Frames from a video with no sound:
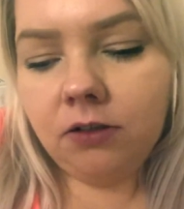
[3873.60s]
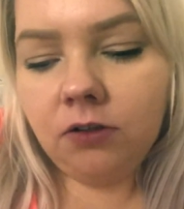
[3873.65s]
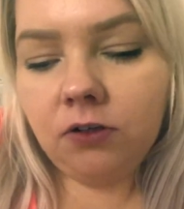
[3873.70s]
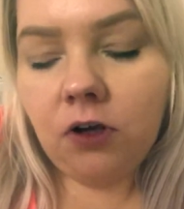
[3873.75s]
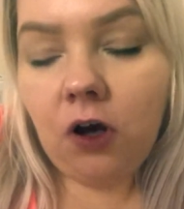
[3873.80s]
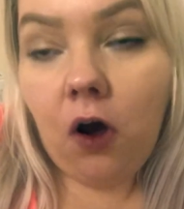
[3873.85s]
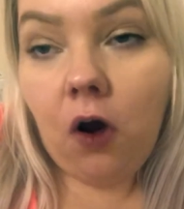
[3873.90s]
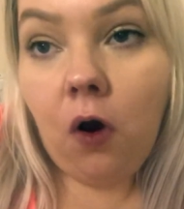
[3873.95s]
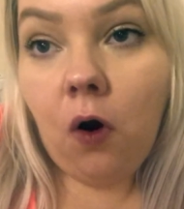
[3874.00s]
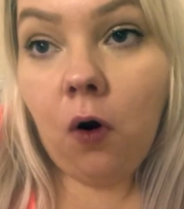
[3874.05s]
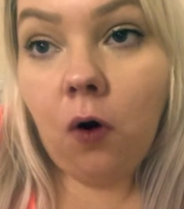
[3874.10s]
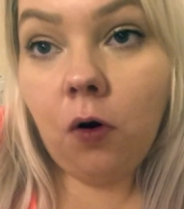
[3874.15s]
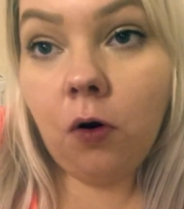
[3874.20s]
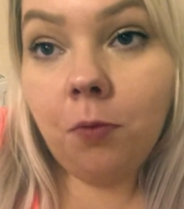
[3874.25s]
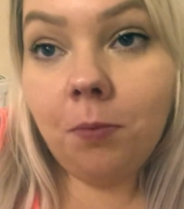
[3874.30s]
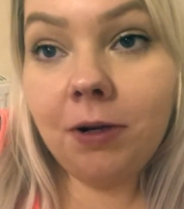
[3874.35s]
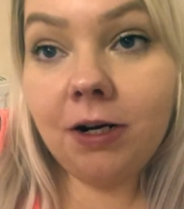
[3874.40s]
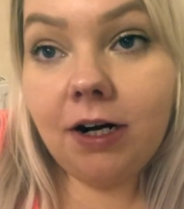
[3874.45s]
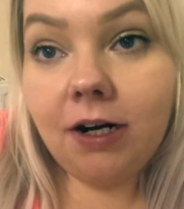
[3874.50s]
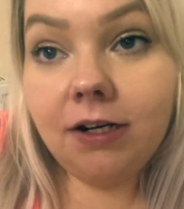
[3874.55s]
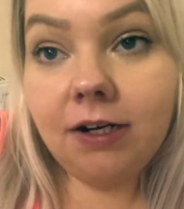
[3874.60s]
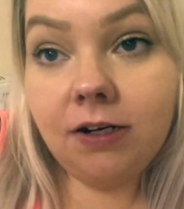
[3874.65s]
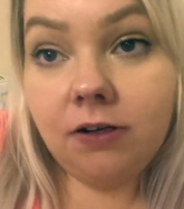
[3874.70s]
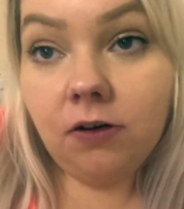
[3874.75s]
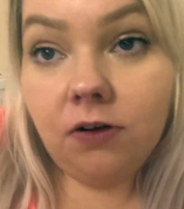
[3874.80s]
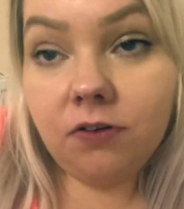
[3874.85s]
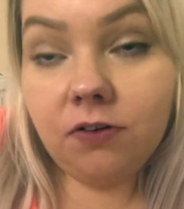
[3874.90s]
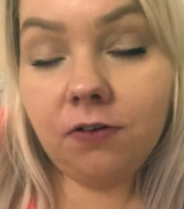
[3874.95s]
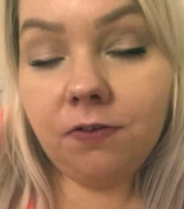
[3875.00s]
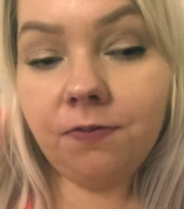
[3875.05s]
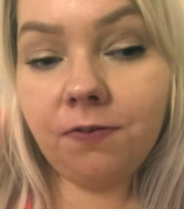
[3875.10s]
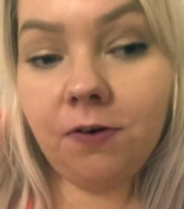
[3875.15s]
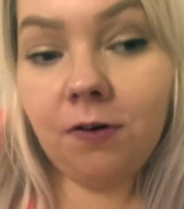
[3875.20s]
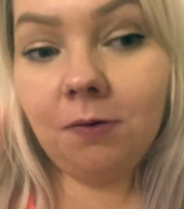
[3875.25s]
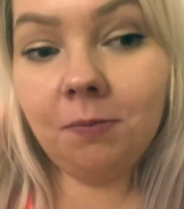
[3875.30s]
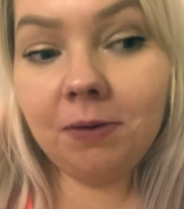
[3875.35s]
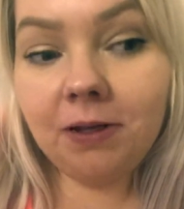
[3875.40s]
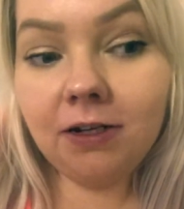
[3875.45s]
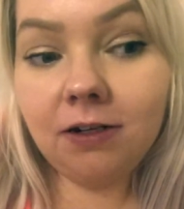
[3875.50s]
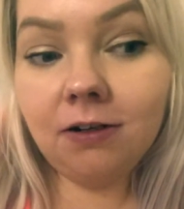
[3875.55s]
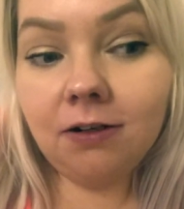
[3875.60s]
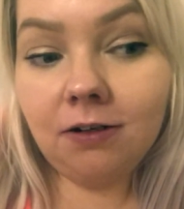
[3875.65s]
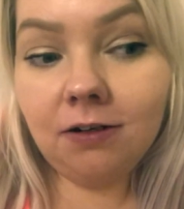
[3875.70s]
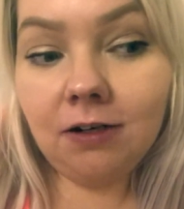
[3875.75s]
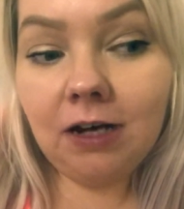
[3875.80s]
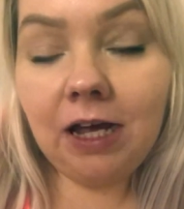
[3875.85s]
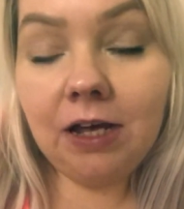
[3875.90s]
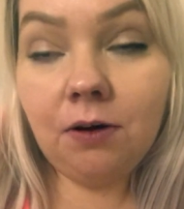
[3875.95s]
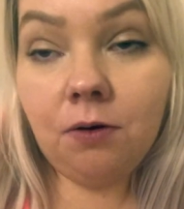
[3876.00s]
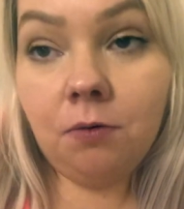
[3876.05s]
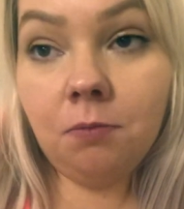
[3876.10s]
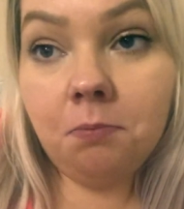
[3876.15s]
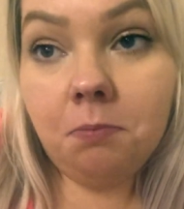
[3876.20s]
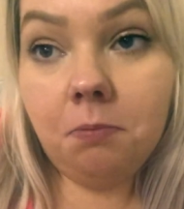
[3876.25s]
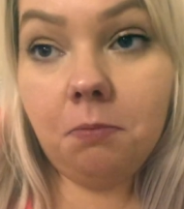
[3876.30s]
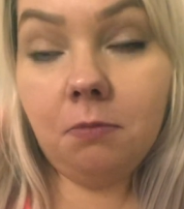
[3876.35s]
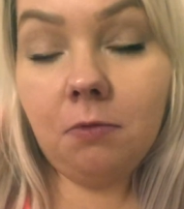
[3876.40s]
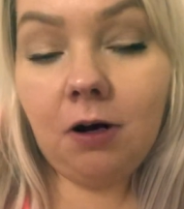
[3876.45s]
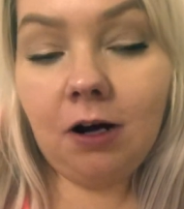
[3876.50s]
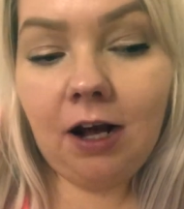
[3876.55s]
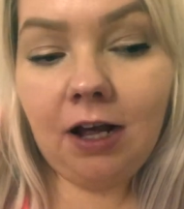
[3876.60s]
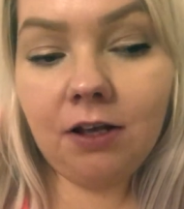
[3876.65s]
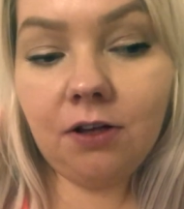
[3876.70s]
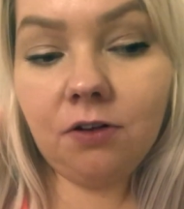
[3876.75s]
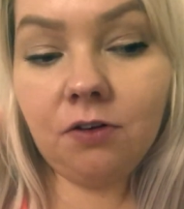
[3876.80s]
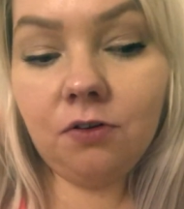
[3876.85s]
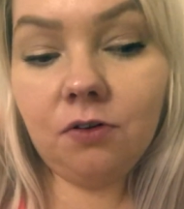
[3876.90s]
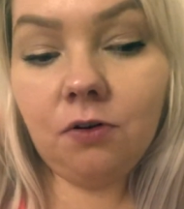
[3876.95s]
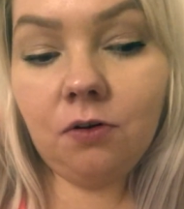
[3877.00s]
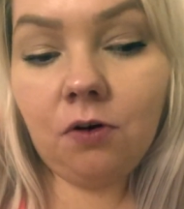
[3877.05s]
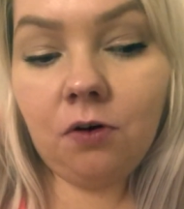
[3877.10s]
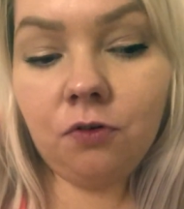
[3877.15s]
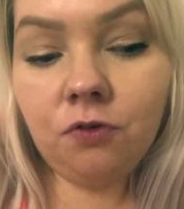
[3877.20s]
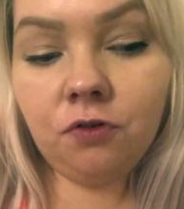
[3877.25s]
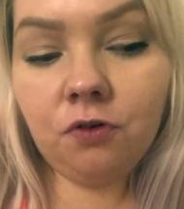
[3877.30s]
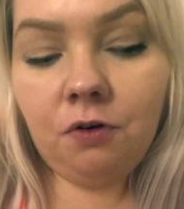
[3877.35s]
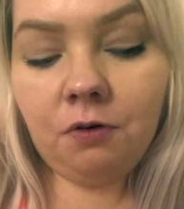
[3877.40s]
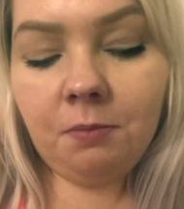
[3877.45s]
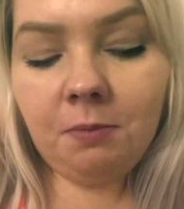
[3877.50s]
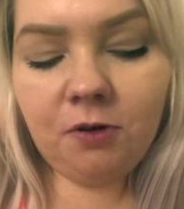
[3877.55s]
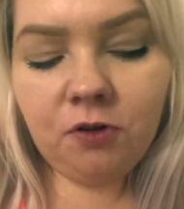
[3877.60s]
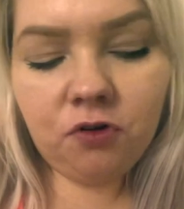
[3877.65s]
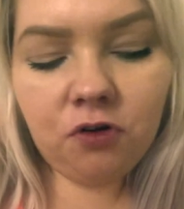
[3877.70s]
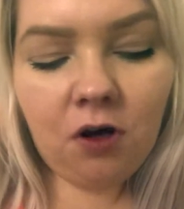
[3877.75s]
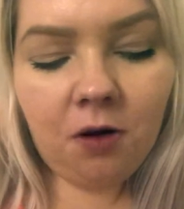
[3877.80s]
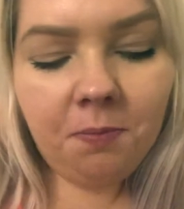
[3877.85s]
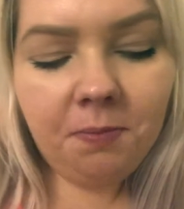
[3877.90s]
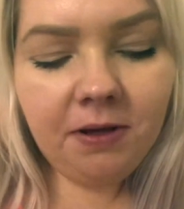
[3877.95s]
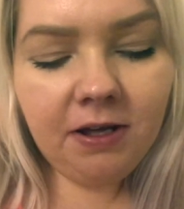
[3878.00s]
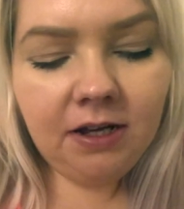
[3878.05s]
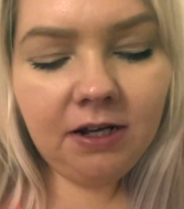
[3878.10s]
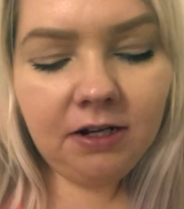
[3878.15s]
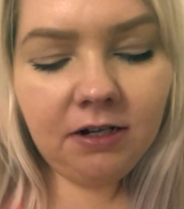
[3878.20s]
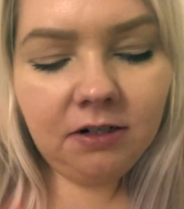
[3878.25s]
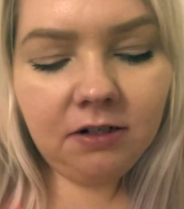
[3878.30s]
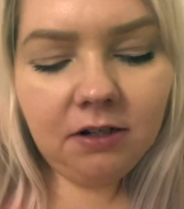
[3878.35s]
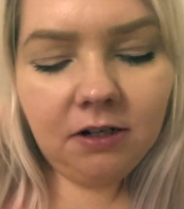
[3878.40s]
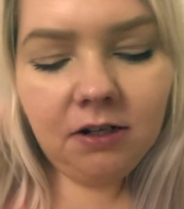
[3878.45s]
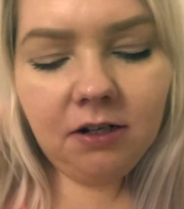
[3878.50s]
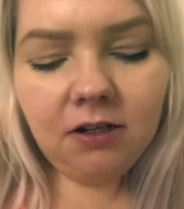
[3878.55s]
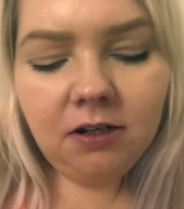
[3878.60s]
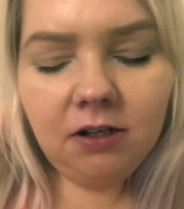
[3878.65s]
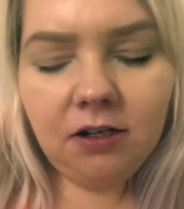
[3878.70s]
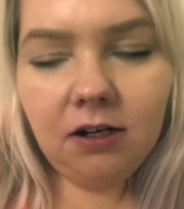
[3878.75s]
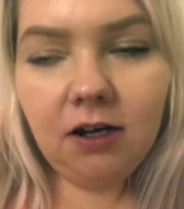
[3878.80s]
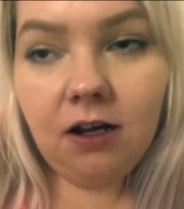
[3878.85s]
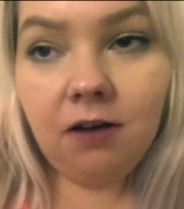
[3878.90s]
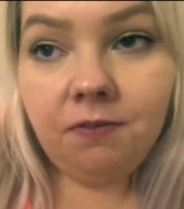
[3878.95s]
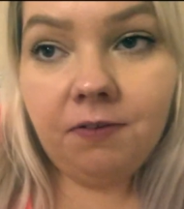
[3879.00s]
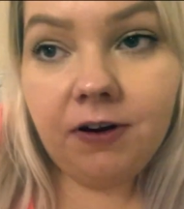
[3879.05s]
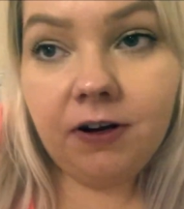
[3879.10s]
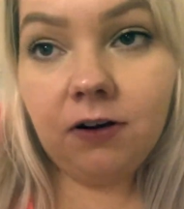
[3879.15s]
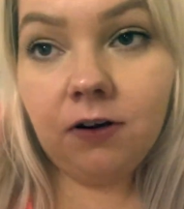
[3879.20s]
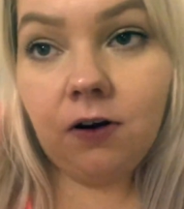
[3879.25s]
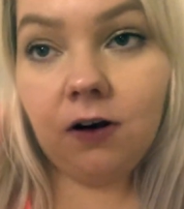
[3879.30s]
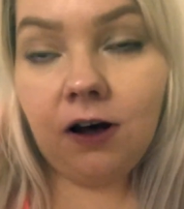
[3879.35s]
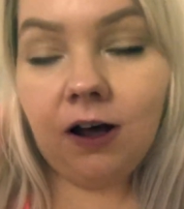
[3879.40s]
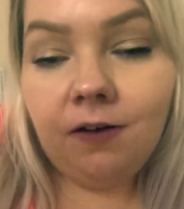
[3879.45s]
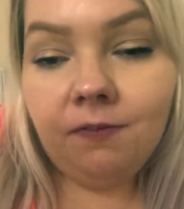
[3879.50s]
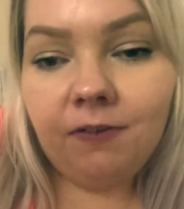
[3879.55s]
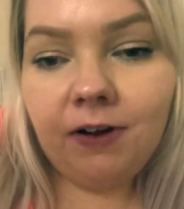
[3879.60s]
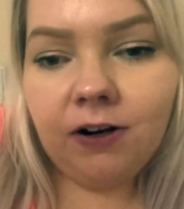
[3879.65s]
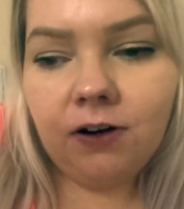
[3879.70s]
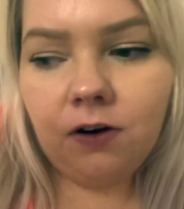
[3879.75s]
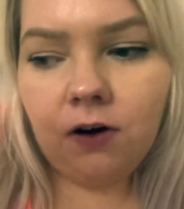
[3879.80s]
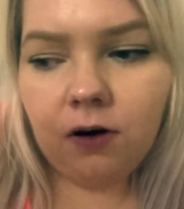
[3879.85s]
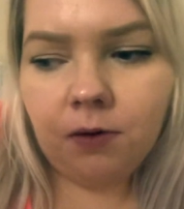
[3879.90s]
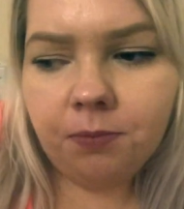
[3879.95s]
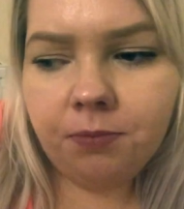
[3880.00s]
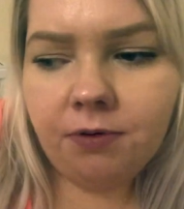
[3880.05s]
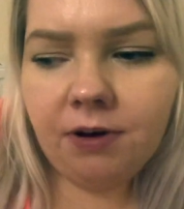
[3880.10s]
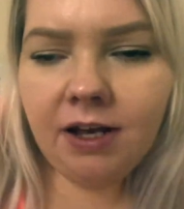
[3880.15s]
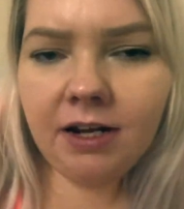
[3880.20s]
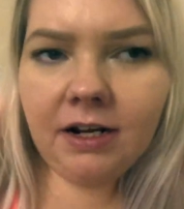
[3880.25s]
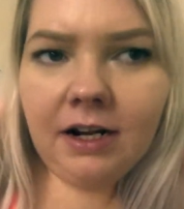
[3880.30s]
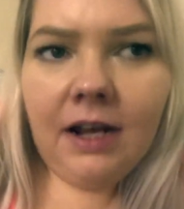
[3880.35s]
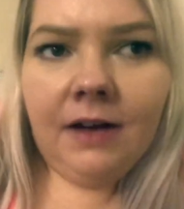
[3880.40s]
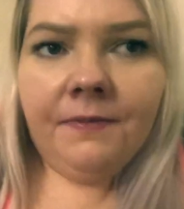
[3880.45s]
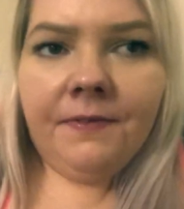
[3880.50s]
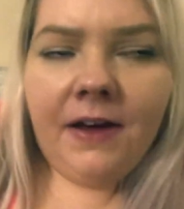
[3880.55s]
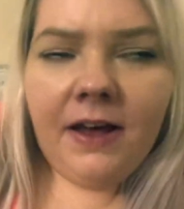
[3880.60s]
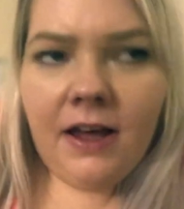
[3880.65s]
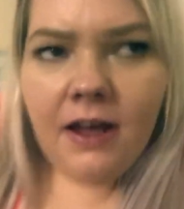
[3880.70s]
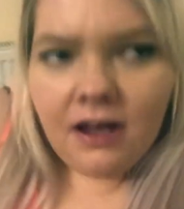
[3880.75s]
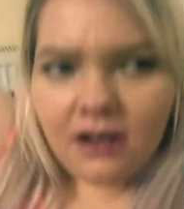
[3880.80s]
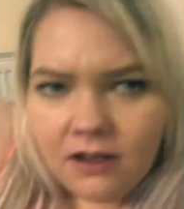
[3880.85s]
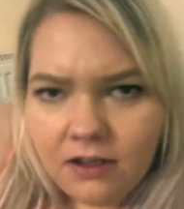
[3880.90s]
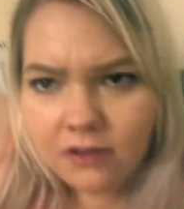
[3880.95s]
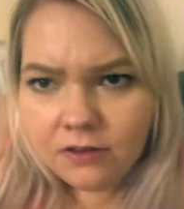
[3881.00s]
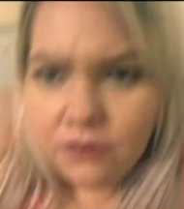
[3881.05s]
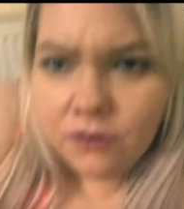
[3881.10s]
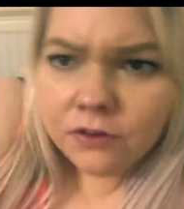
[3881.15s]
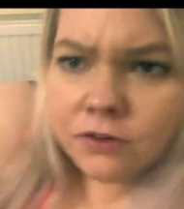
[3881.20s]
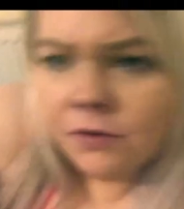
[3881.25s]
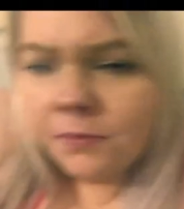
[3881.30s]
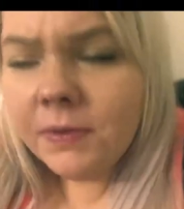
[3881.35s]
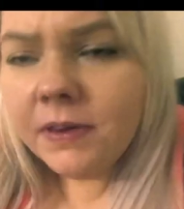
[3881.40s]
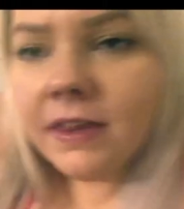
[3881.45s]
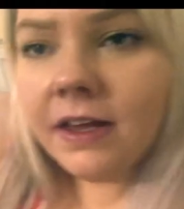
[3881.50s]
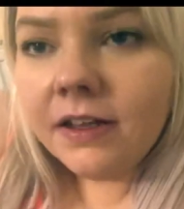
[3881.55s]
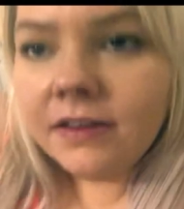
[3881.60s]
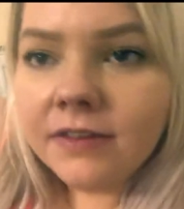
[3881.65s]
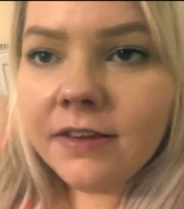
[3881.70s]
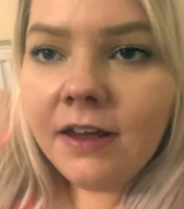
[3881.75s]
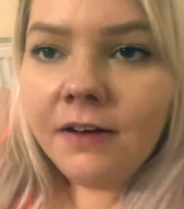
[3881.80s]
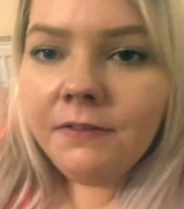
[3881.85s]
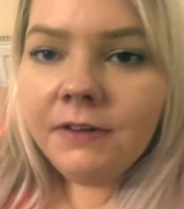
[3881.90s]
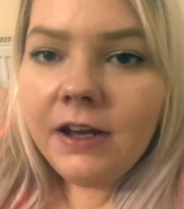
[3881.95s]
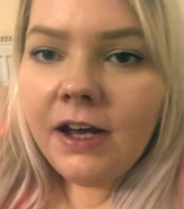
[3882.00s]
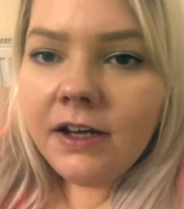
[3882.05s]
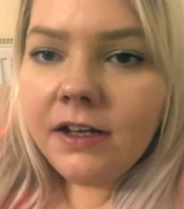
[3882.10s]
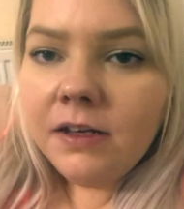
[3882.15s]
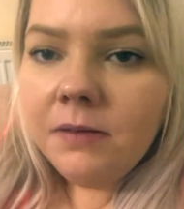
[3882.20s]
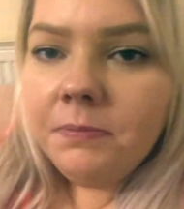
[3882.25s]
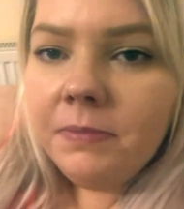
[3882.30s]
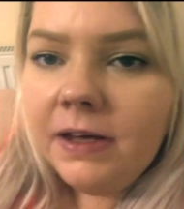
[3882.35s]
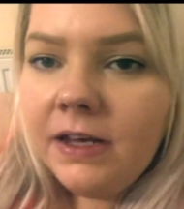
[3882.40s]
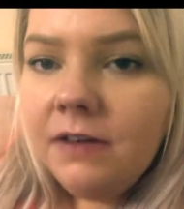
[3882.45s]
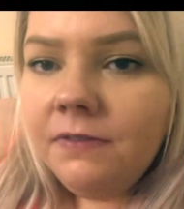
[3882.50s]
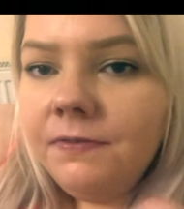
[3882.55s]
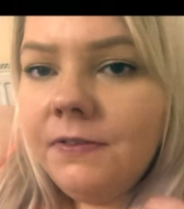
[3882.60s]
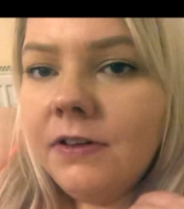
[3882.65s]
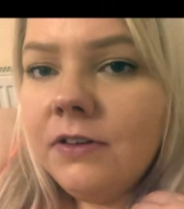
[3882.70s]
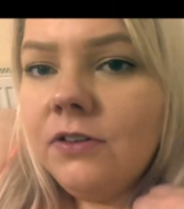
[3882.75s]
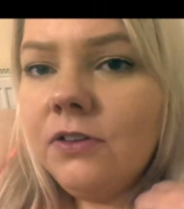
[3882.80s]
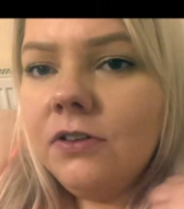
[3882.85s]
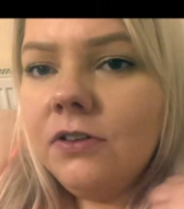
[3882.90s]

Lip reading: got home and I did lots of filming, like showing my shopping. I've had a lot of bread. I've had some of that teriyaki beef.